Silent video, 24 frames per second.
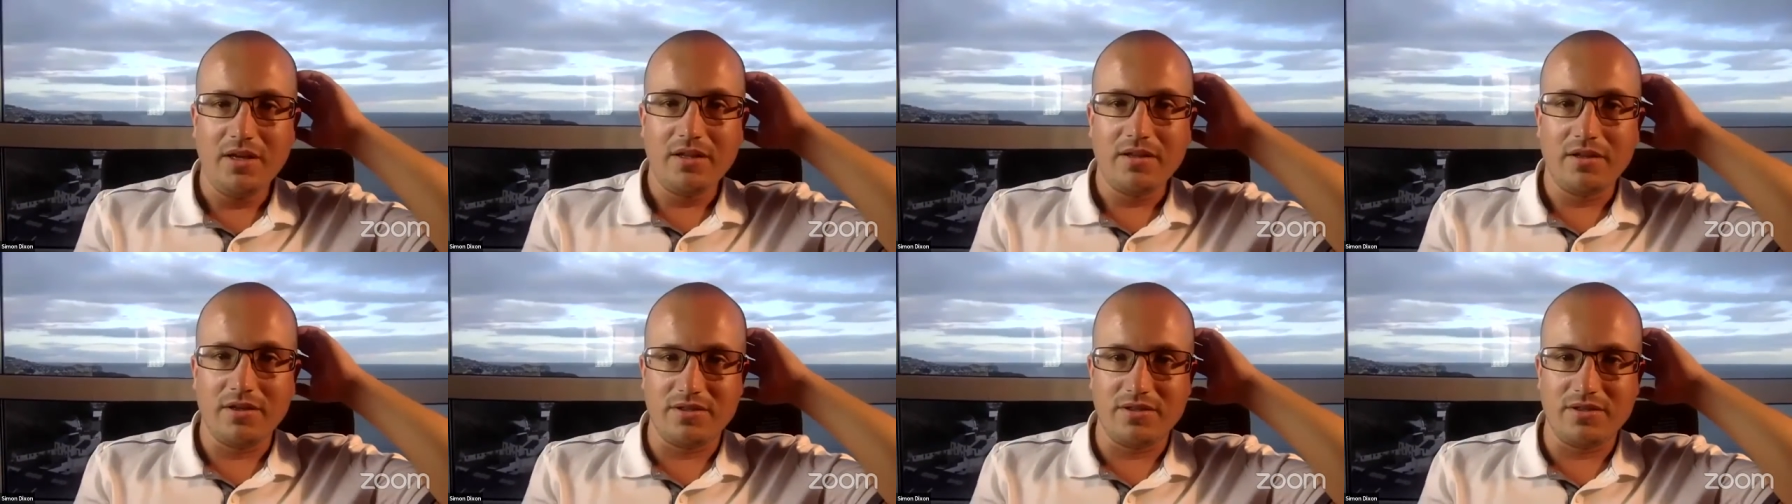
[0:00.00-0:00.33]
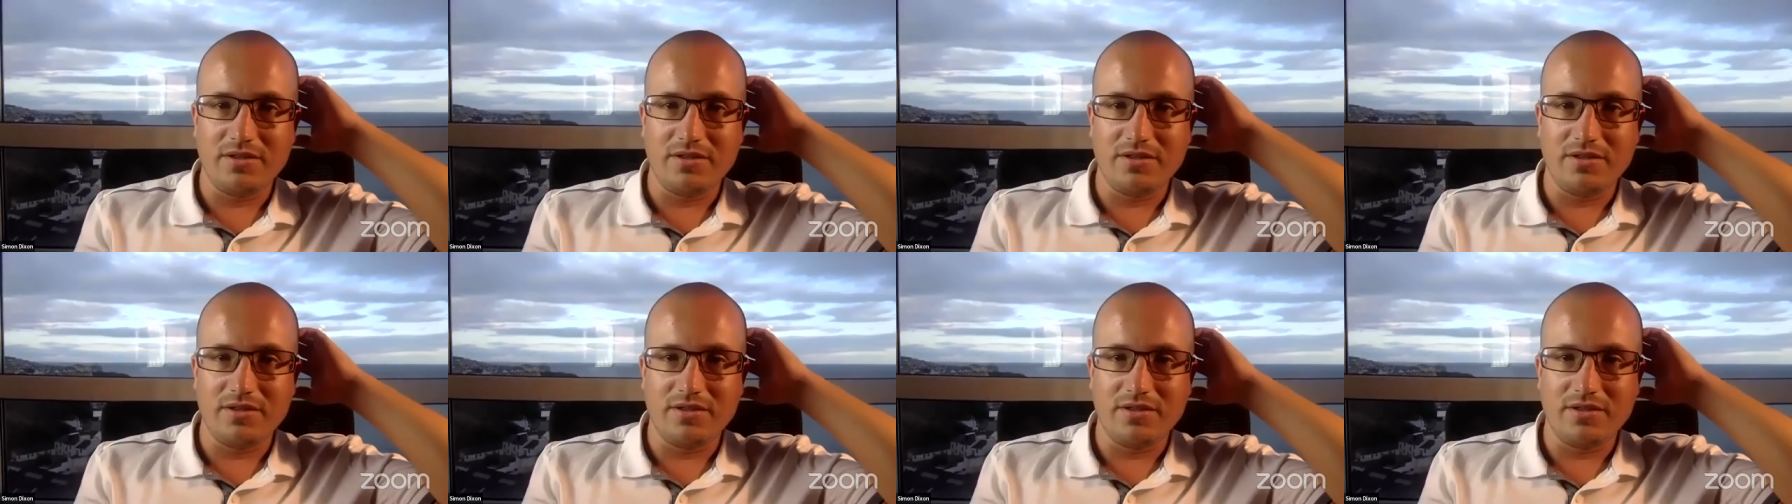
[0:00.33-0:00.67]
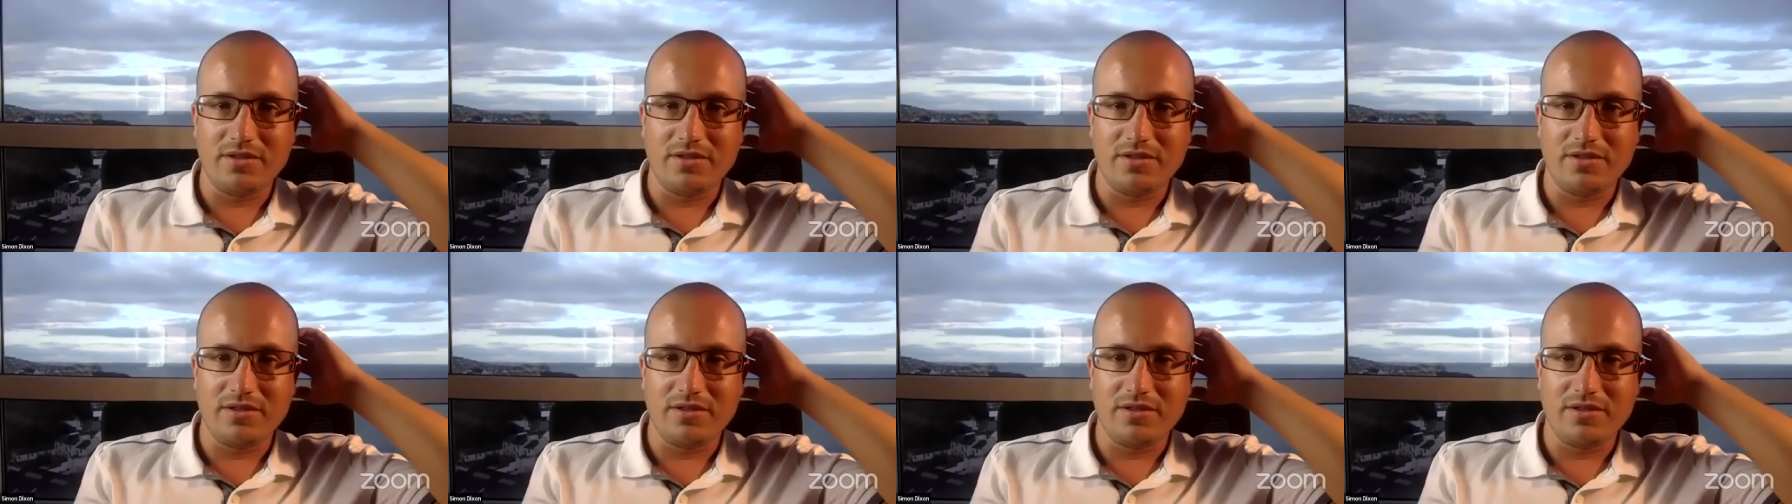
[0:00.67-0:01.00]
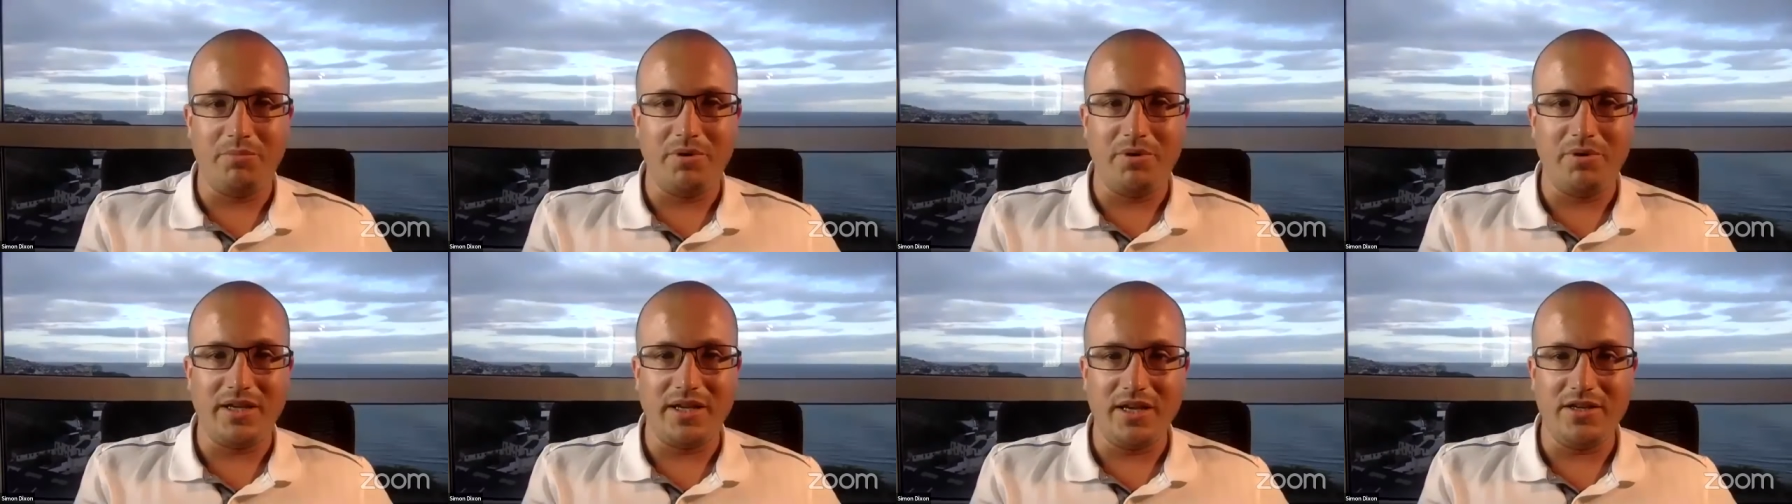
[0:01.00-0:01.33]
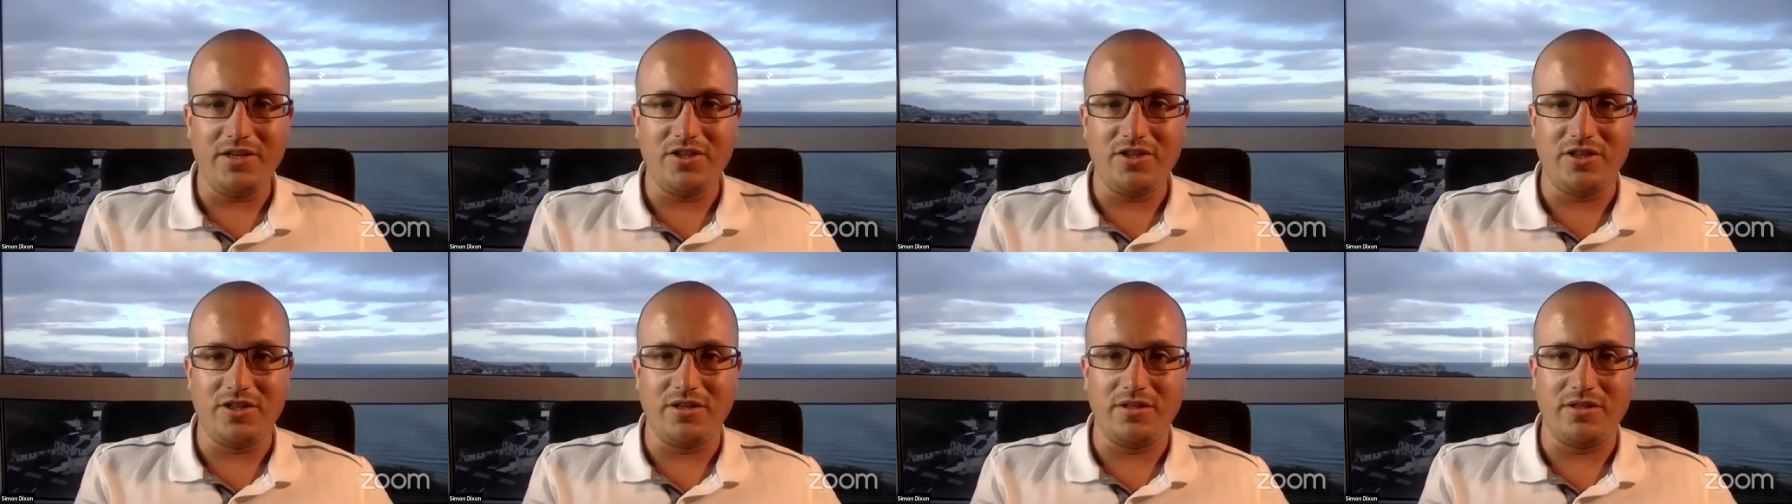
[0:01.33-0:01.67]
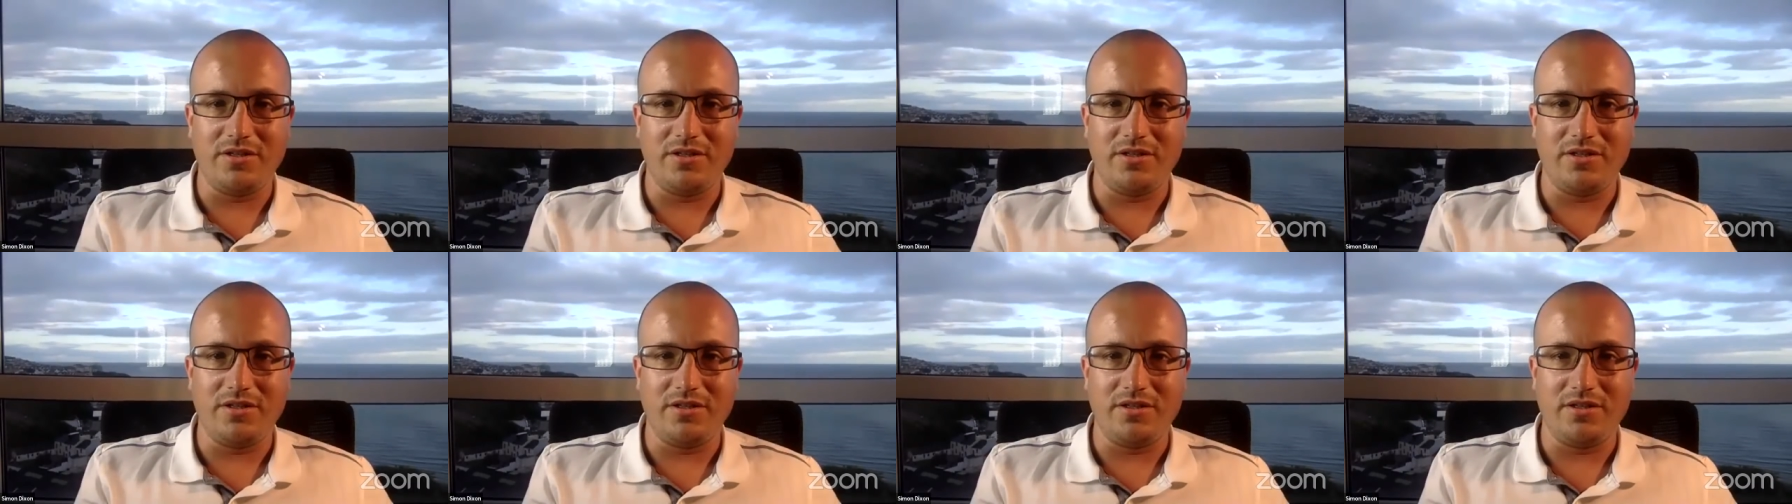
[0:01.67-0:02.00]
those 7%
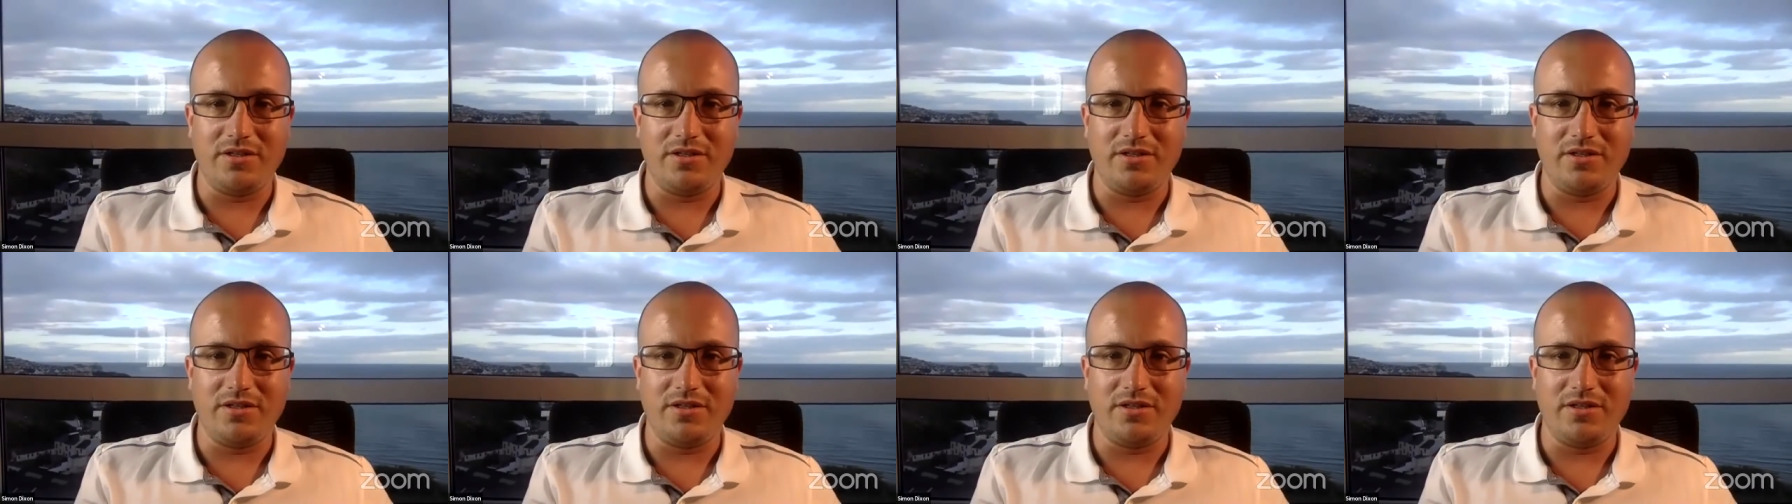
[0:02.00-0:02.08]
obligations.